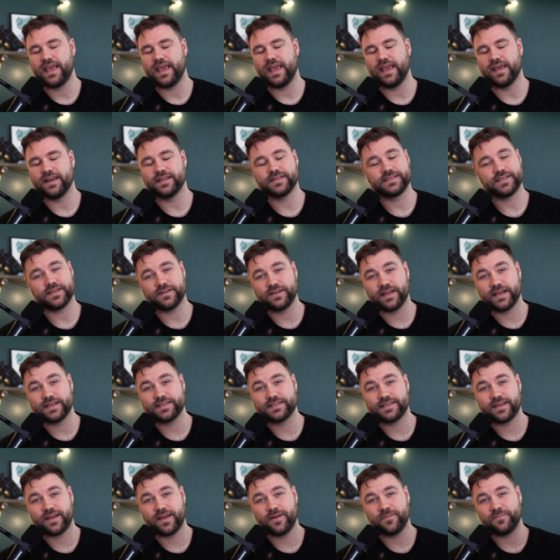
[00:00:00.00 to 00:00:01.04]
And until
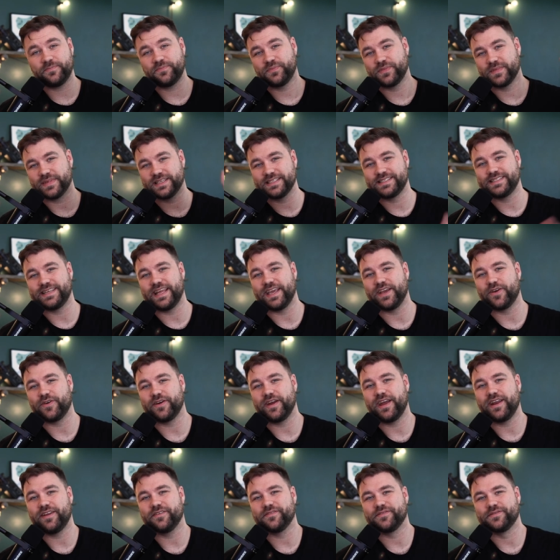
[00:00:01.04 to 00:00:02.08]
next time, stay
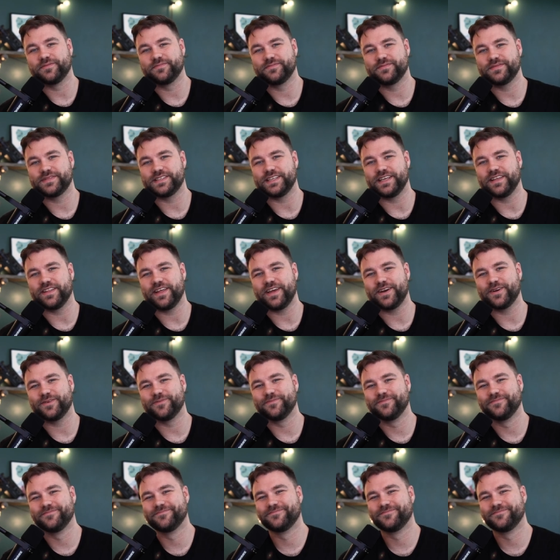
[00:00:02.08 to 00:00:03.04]
creative. See you later.